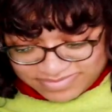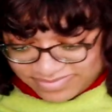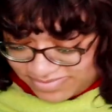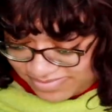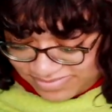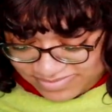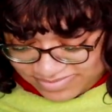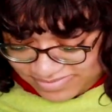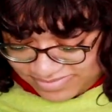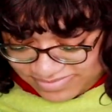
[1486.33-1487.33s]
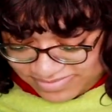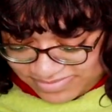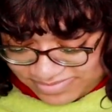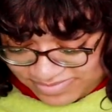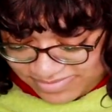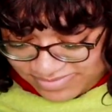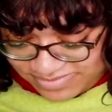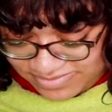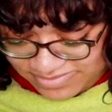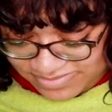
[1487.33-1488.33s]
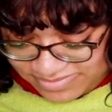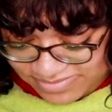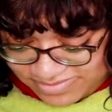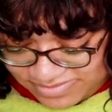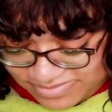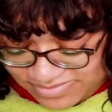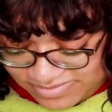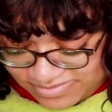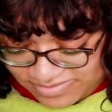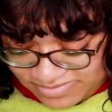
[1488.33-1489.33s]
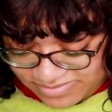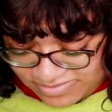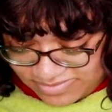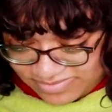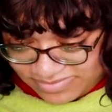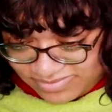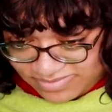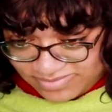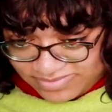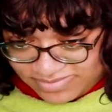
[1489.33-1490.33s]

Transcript: (not speaking)